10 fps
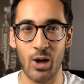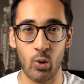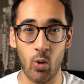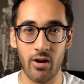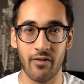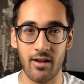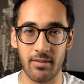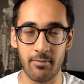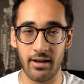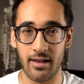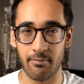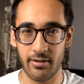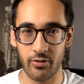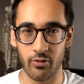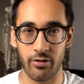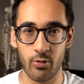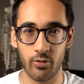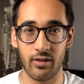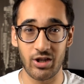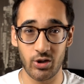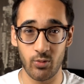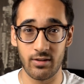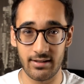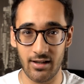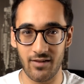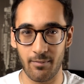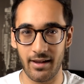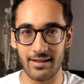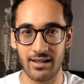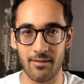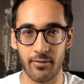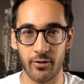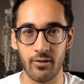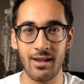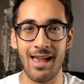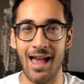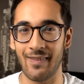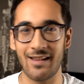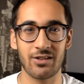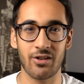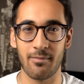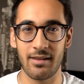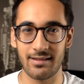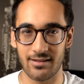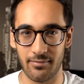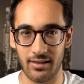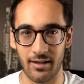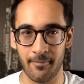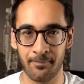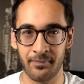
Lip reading: And qualified people at Imperial thought that you deserved a place at Imperial. And that's gonna mean something.